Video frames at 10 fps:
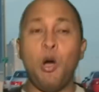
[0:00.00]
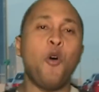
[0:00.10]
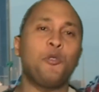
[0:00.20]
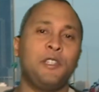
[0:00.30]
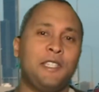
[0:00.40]

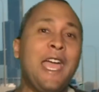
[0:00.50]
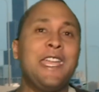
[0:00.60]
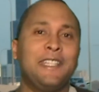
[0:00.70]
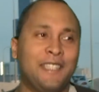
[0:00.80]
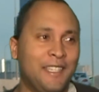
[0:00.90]

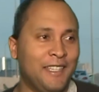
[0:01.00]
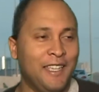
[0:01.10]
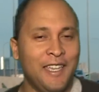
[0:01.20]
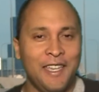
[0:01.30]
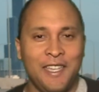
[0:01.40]
potentates
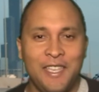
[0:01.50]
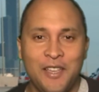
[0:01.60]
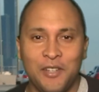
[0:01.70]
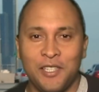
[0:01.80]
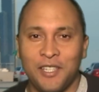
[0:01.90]

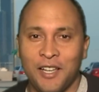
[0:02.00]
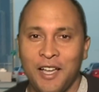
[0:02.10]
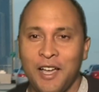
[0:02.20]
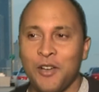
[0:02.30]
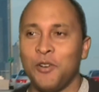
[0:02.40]
here in
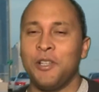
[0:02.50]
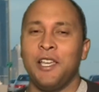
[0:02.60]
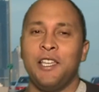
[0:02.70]
Chicago,